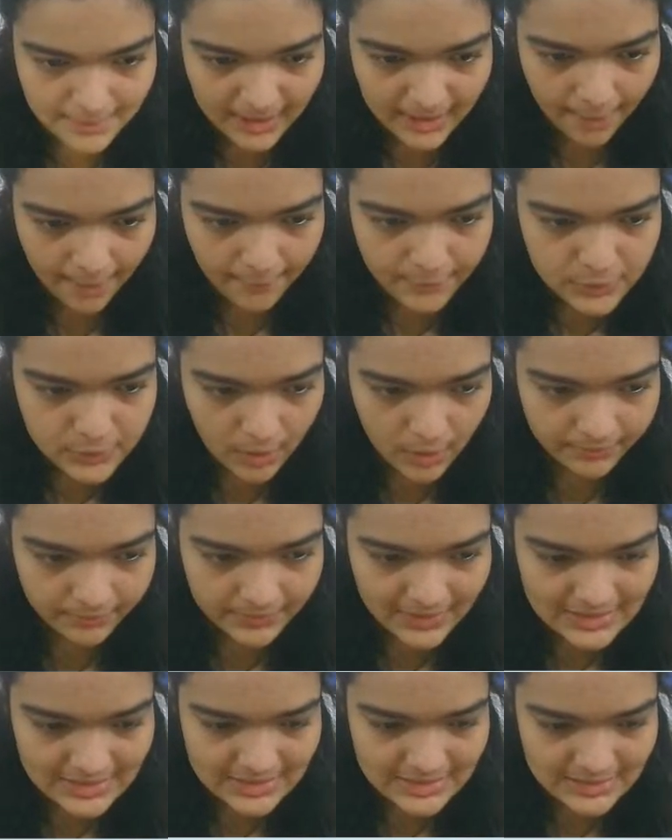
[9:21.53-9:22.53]
out of
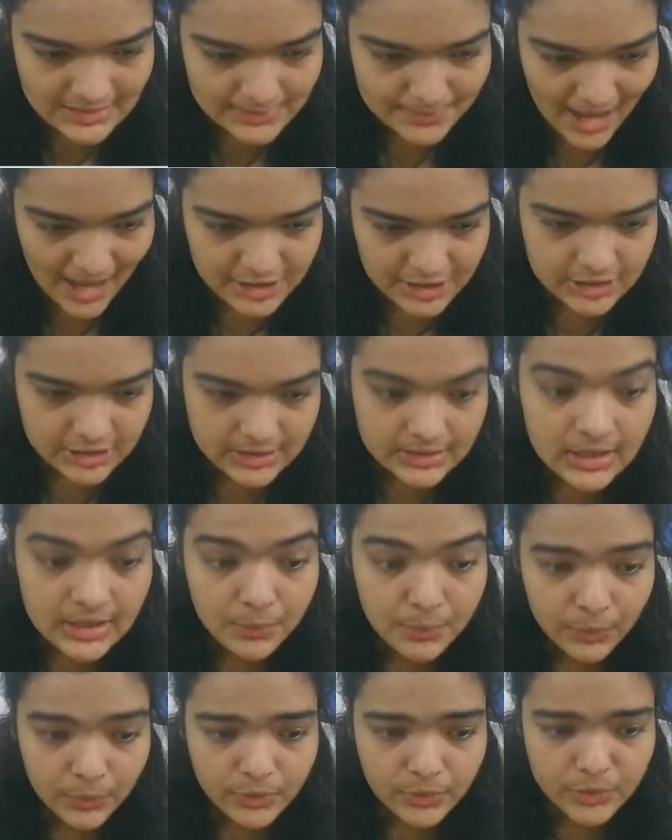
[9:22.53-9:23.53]
these splashes. And then
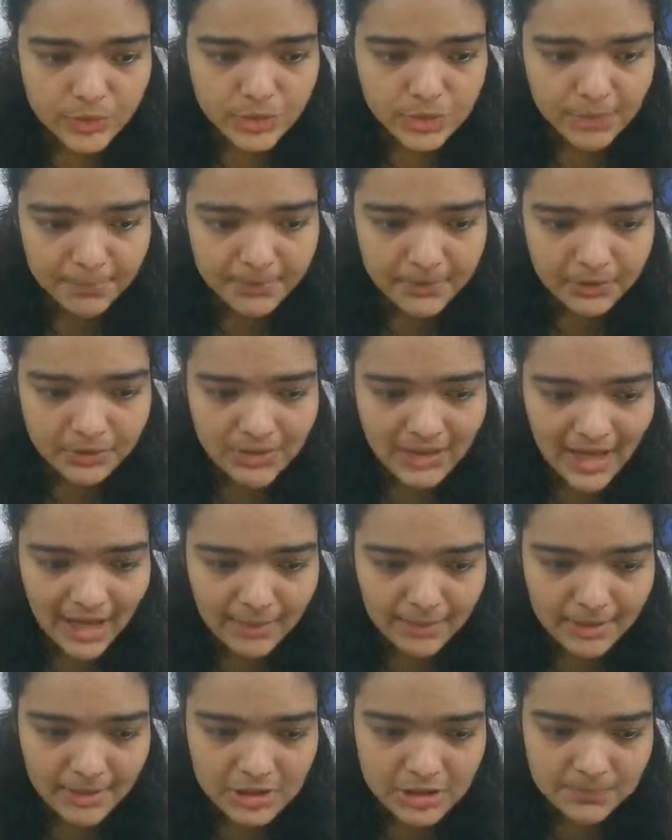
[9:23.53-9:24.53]
we're going to jump into the
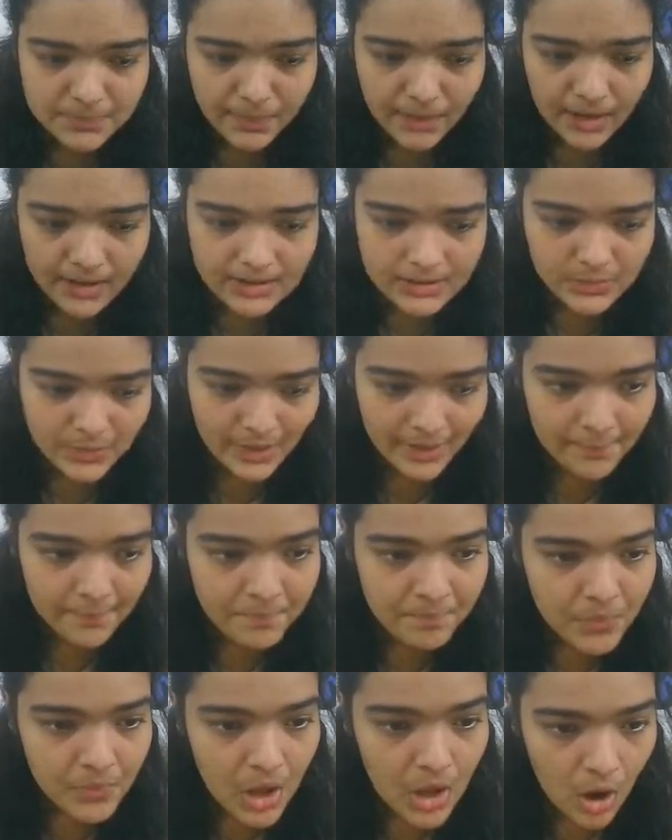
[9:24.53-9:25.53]
animation part as well.
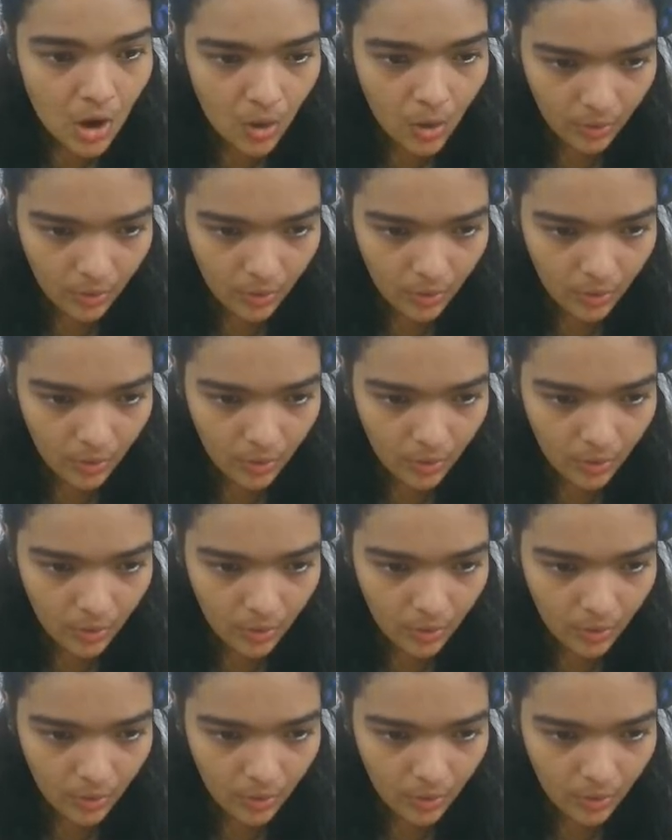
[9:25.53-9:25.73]
All